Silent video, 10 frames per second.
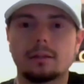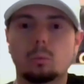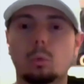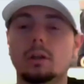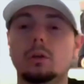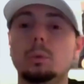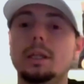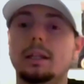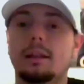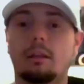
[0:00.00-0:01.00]
one of the
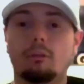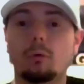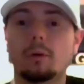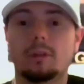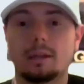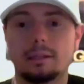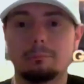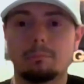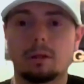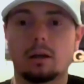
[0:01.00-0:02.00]
weaknesses for
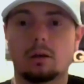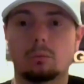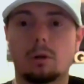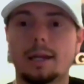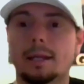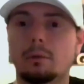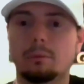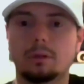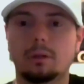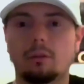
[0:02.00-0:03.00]
Sandy Ryan
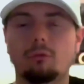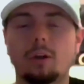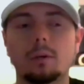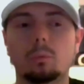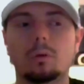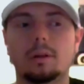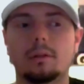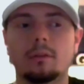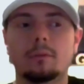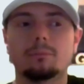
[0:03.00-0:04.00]
going into this fight
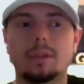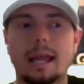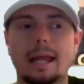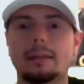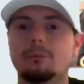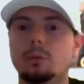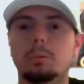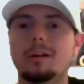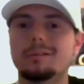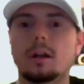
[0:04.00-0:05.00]
was that if you
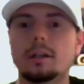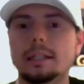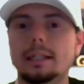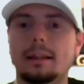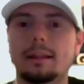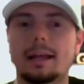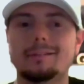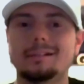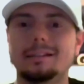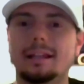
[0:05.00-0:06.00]
pressure her on the
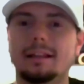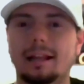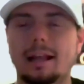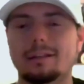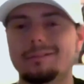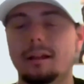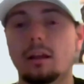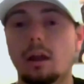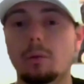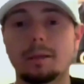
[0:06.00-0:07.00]
inside, she tends to kind of
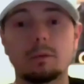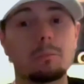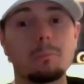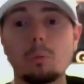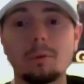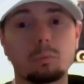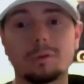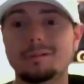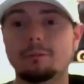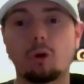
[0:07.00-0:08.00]
shell up. And there were moments
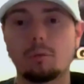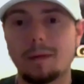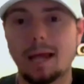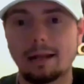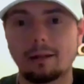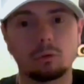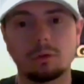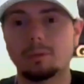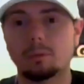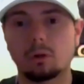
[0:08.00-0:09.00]
where she fought back, don't
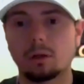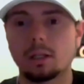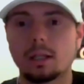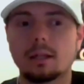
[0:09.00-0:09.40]
get me wrong.